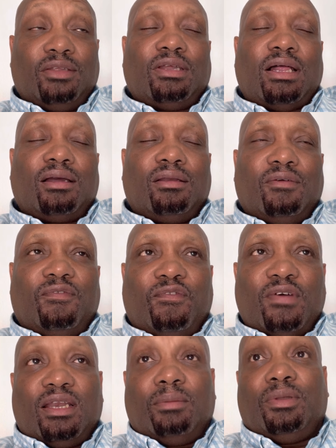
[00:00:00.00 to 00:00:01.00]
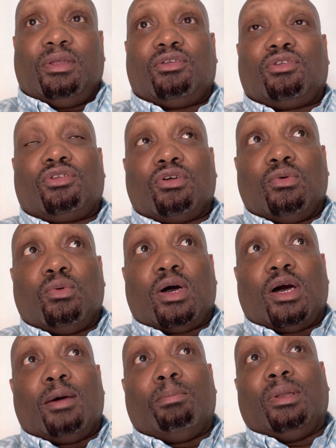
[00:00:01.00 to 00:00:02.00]
y'all gonna find to be so
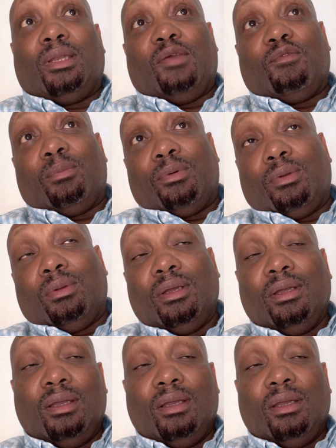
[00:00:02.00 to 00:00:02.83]
unbelievable.